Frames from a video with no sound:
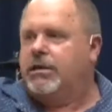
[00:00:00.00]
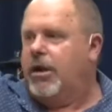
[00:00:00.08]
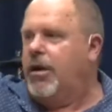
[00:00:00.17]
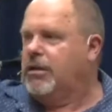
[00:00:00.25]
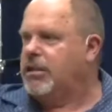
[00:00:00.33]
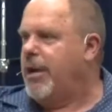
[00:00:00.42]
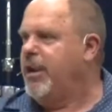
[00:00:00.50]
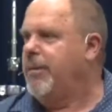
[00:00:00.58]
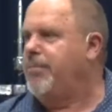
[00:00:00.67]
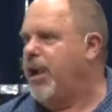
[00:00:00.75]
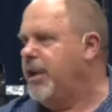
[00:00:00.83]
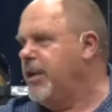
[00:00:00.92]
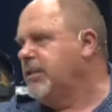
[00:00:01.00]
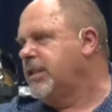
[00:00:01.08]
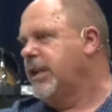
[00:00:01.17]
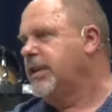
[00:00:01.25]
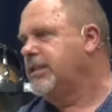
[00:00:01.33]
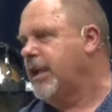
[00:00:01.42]
as long as I'm in obedience.
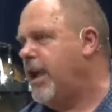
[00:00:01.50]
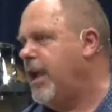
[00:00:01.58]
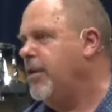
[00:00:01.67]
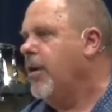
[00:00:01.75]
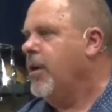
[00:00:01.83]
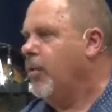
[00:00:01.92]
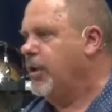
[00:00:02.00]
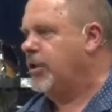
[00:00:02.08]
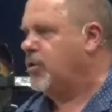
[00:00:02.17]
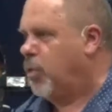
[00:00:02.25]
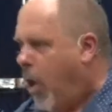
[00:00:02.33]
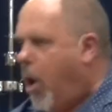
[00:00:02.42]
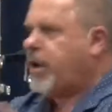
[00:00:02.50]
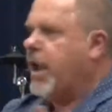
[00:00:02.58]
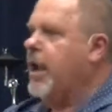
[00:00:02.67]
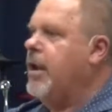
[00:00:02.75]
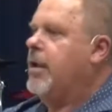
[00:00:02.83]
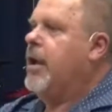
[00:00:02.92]
He is the head, we just walk
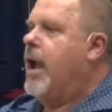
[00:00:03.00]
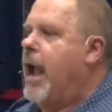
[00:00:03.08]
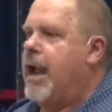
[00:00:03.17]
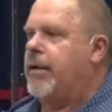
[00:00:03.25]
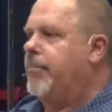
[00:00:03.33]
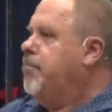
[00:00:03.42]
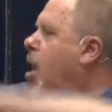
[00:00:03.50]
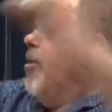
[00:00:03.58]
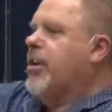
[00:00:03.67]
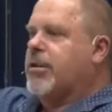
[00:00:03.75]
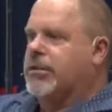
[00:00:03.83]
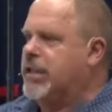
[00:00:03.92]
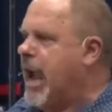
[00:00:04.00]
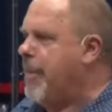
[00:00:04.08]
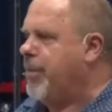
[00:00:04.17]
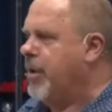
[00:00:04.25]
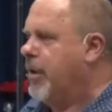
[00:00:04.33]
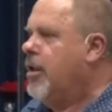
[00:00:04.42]
in it, and miracles
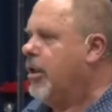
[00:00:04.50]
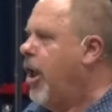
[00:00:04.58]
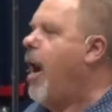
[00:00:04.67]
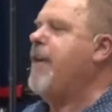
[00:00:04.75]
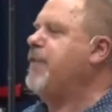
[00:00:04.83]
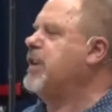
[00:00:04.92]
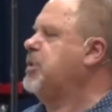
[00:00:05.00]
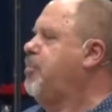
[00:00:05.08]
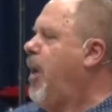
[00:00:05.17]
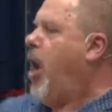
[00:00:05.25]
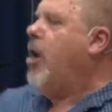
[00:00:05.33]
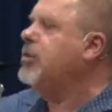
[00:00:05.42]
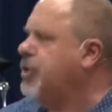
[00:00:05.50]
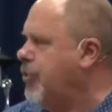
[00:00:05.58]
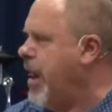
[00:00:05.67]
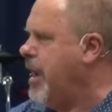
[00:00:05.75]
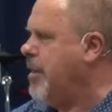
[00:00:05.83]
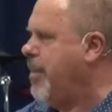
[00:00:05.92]
happen. Life explodes
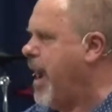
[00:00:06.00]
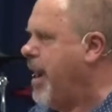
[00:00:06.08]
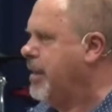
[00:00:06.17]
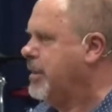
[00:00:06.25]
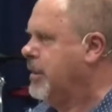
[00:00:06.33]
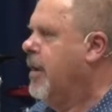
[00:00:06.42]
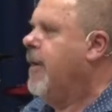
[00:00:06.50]
around about us.